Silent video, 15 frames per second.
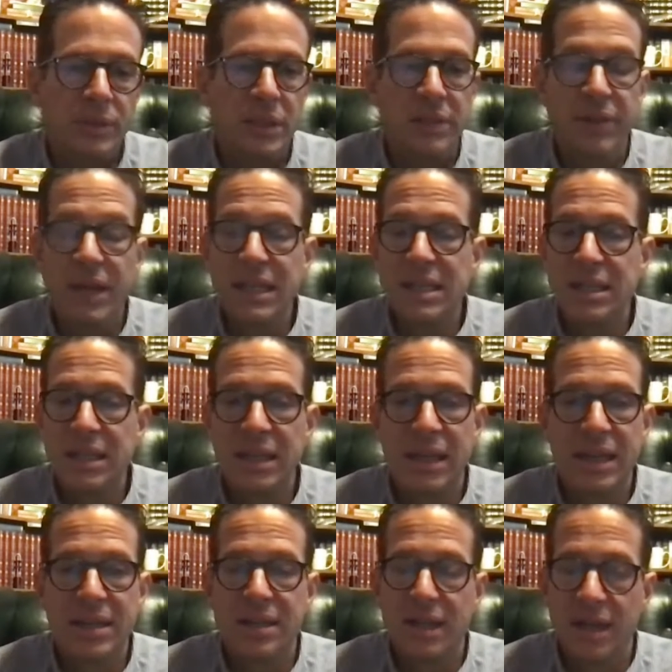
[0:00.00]
And if that's the
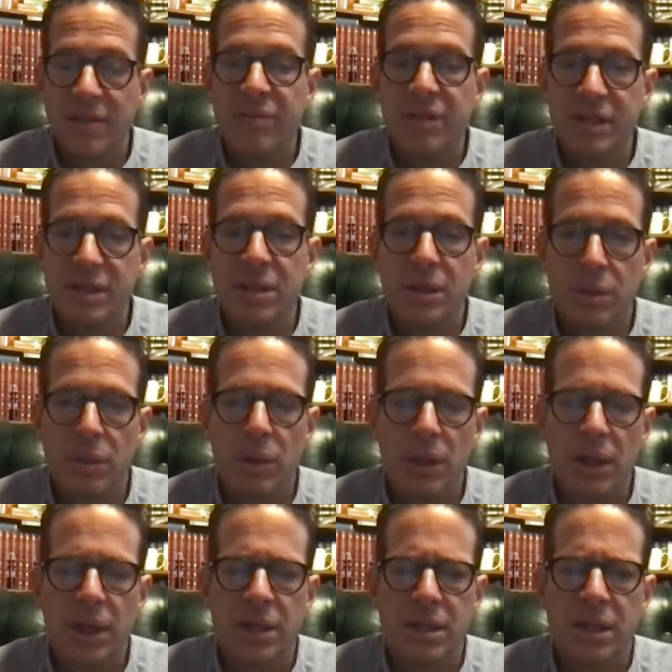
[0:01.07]
case, every single
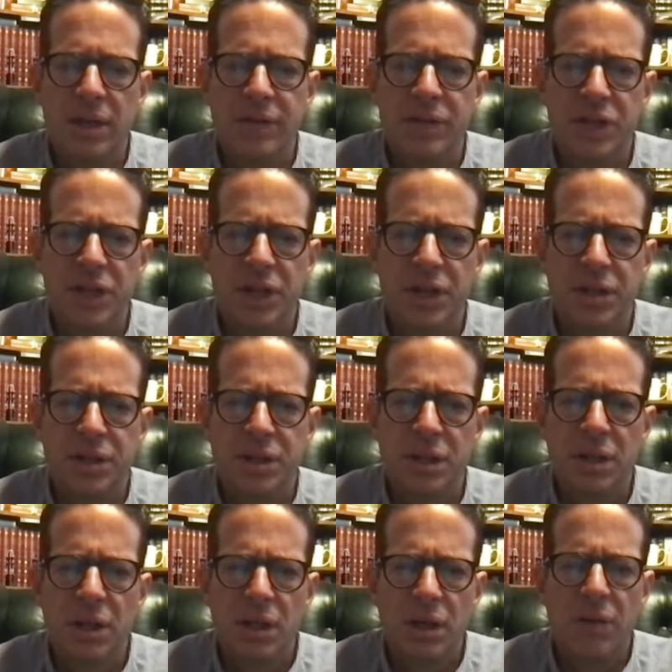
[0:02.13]
one has to have a chance
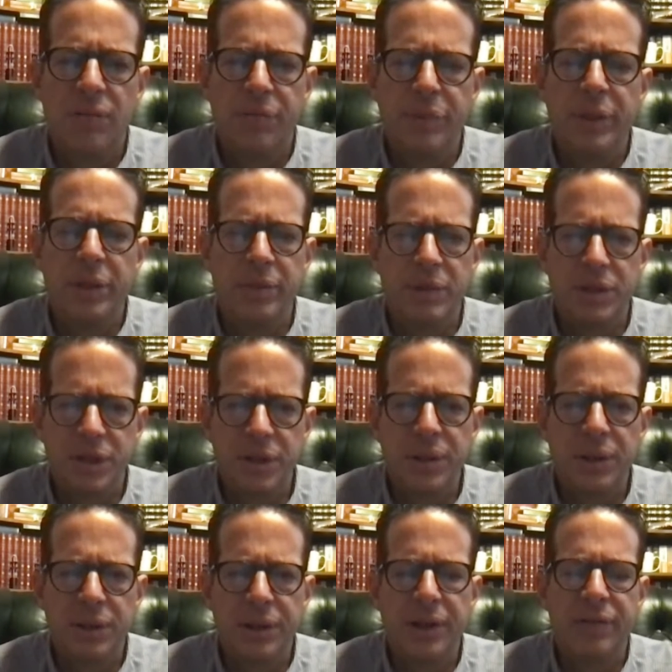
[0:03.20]
of being
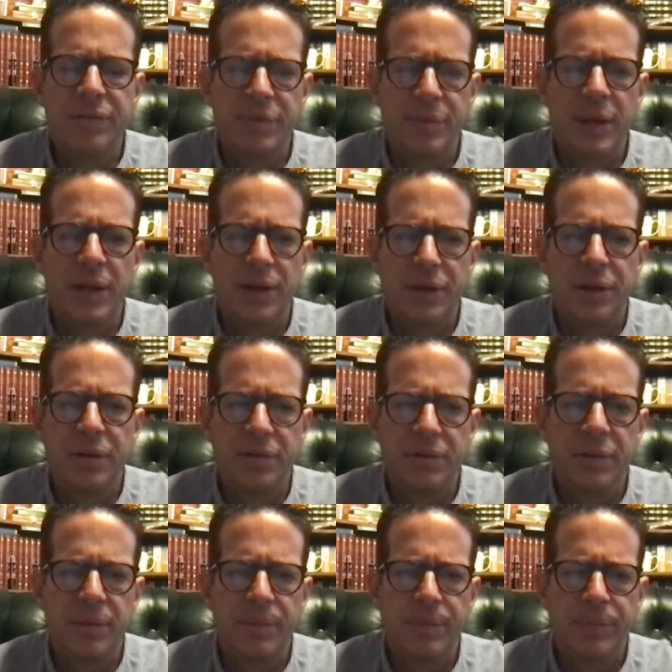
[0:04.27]
material enough to matter to your
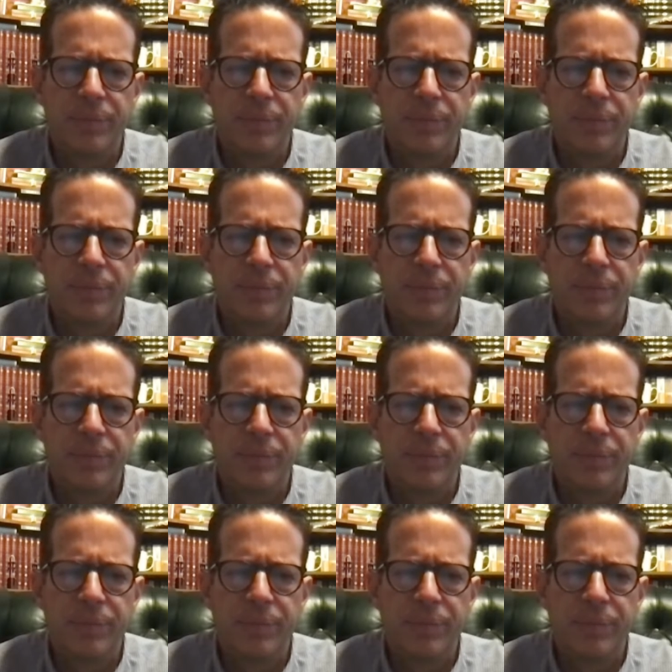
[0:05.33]
firm.